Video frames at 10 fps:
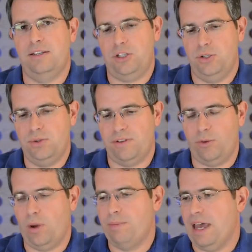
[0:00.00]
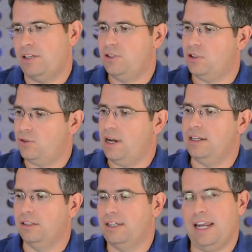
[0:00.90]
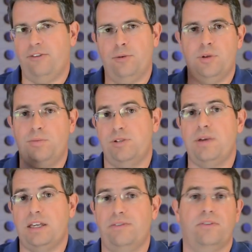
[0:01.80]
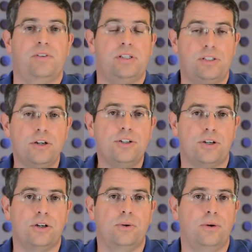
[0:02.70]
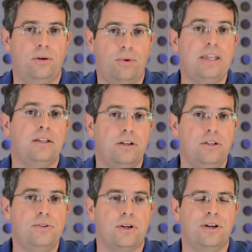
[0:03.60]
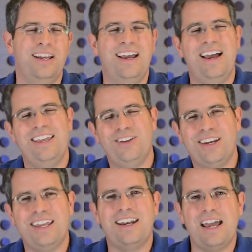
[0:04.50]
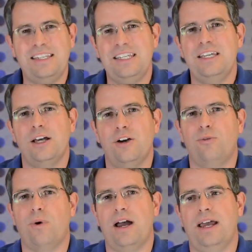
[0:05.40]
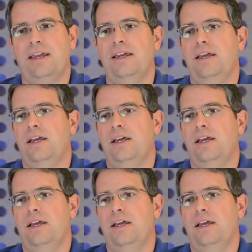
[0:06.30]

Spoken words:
the shoes of the webmaster and trying to look at it from the perspective of a searcher or a regular user, you can get an idea of why